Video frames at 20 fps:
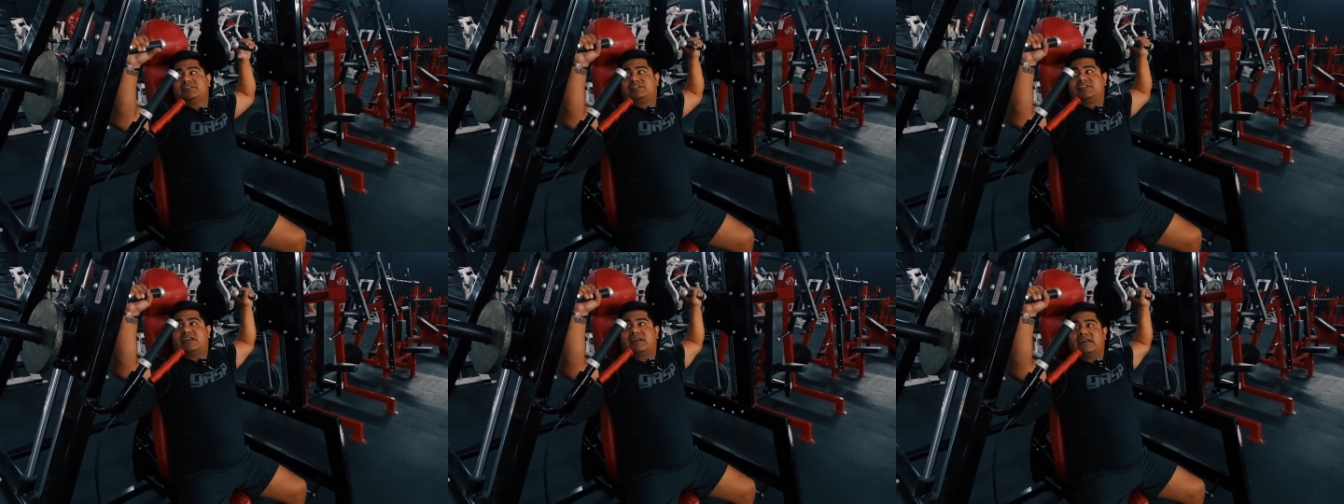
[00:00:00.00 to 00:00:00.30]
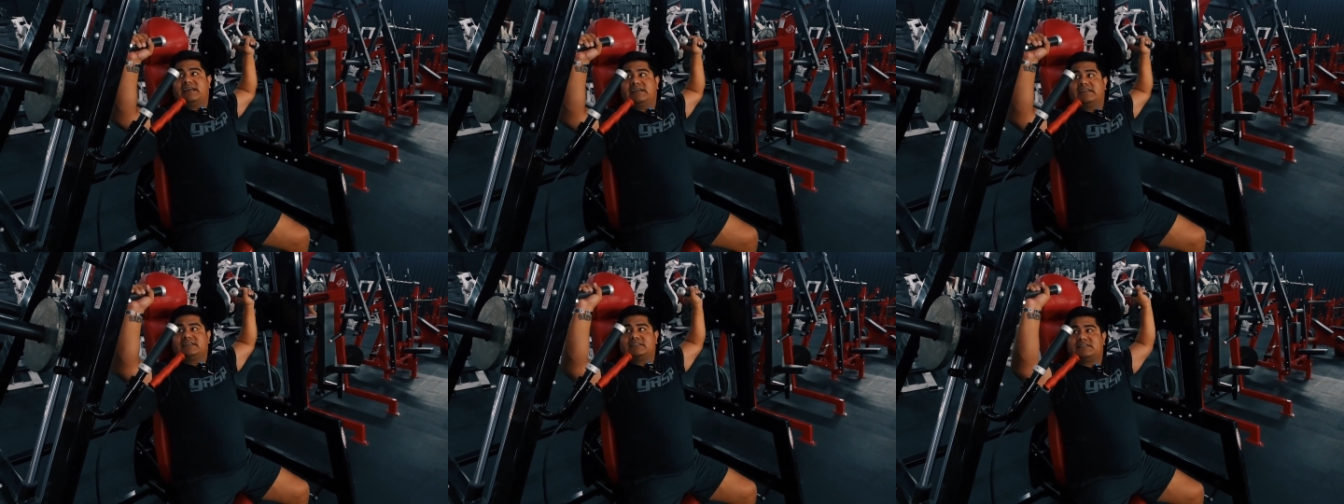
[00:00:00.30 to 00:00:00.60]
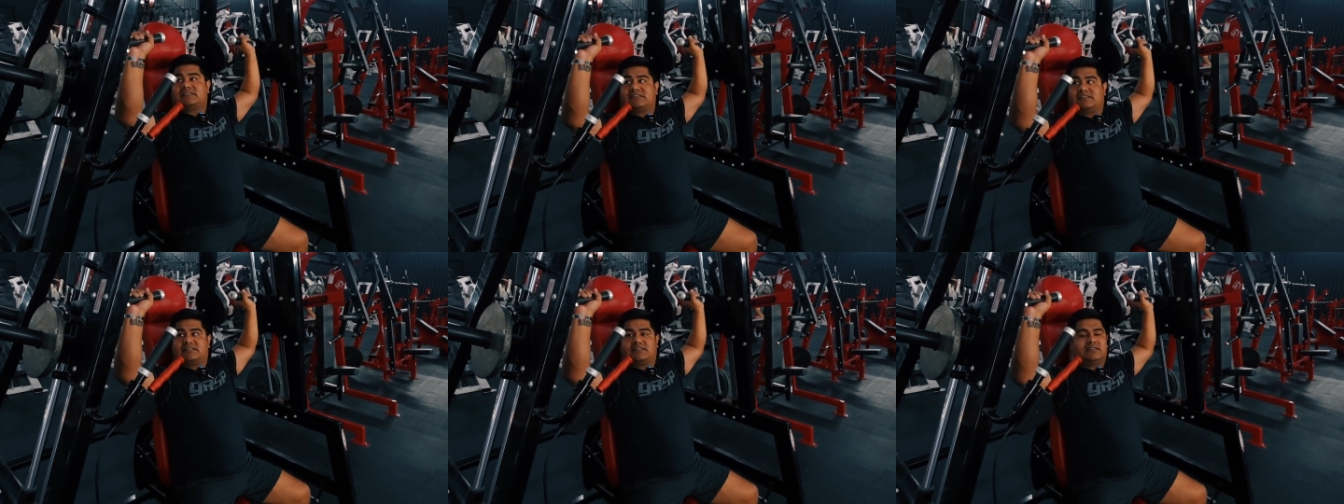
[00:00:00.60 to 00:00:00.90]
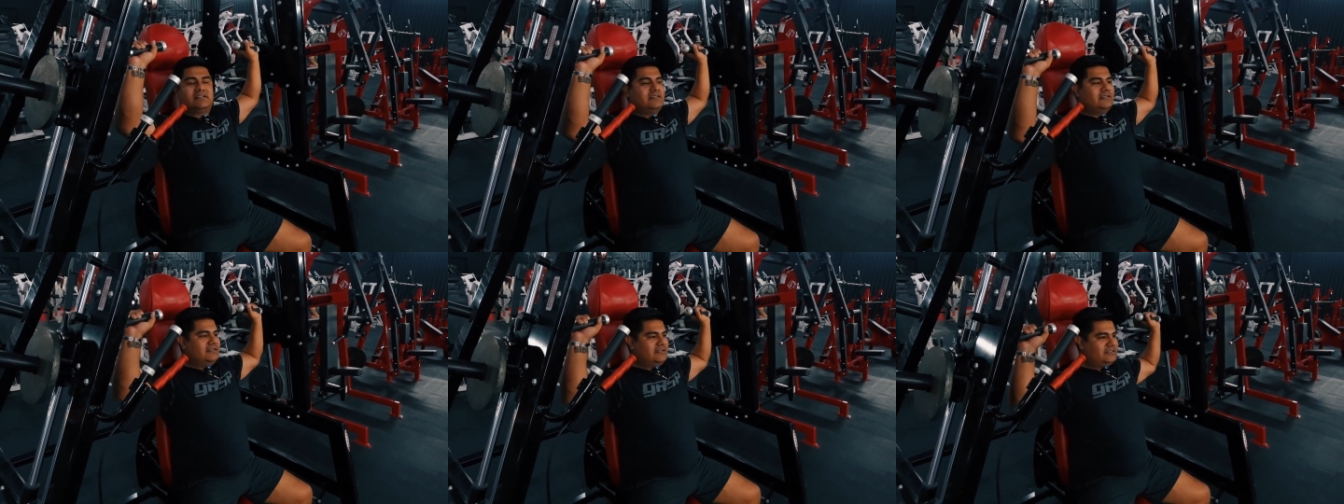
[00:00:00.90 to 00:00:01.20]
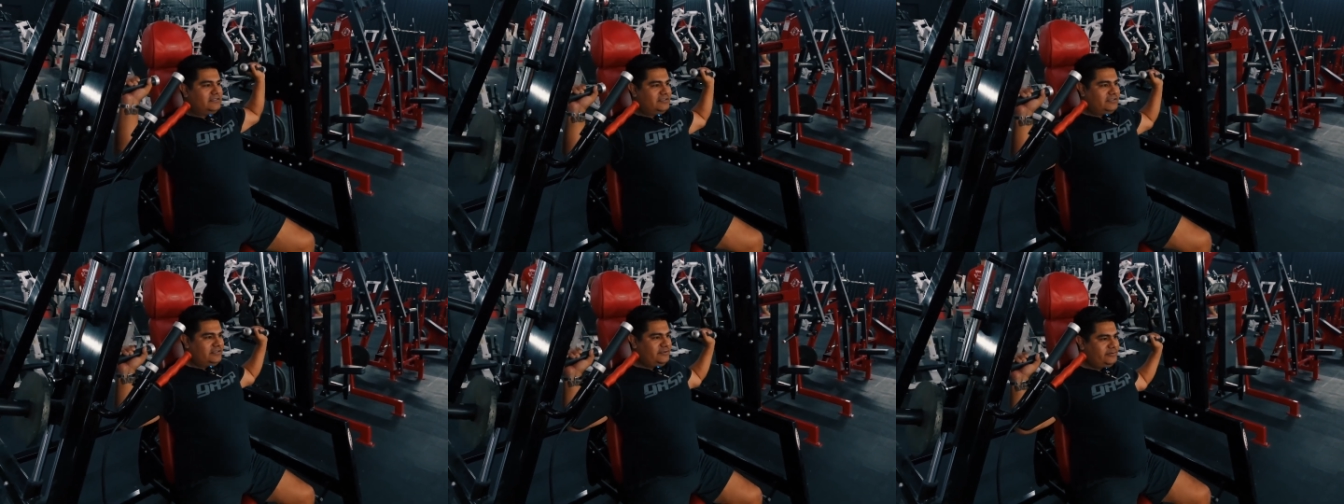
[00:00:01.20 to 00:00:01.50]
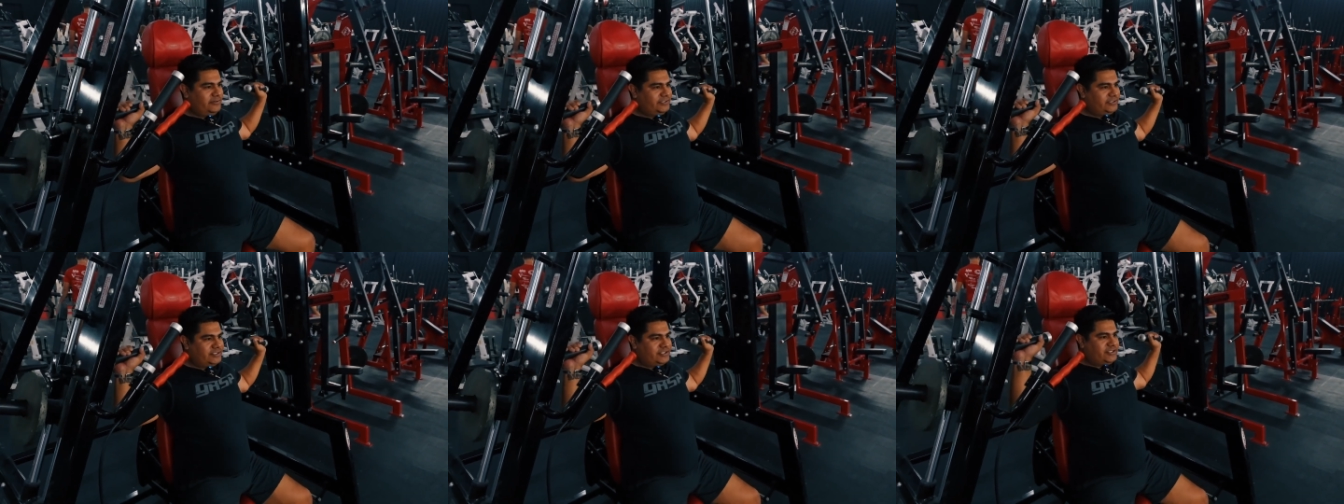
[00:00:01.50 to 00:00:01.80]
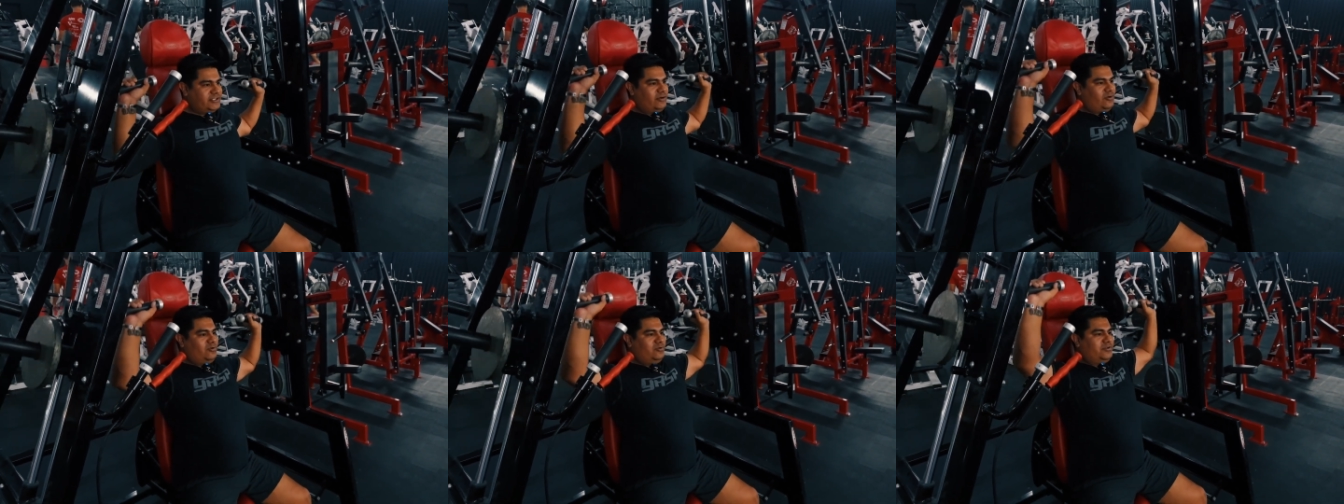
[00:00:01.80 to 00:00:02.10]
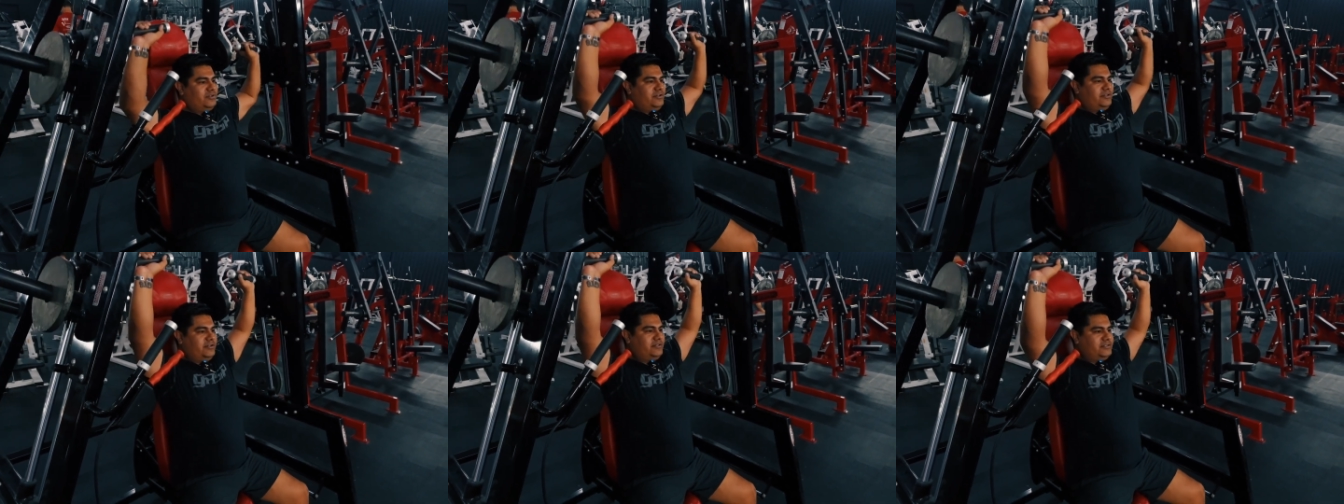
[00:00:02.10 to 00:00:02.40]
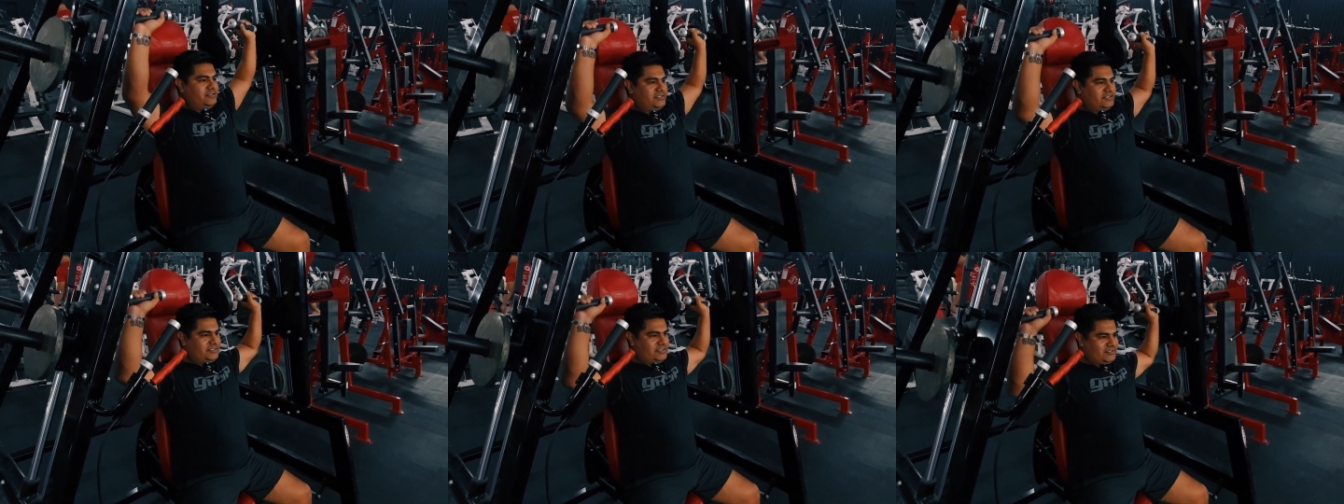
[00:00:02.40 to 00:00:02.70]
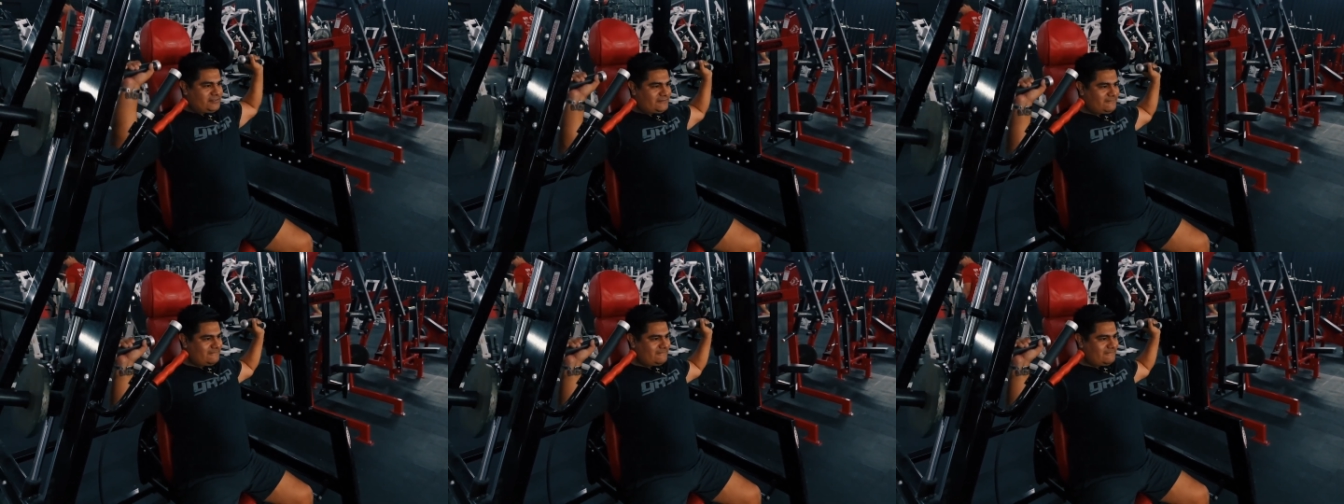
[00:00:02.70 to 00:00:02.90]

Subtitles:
chest to doing shoulders.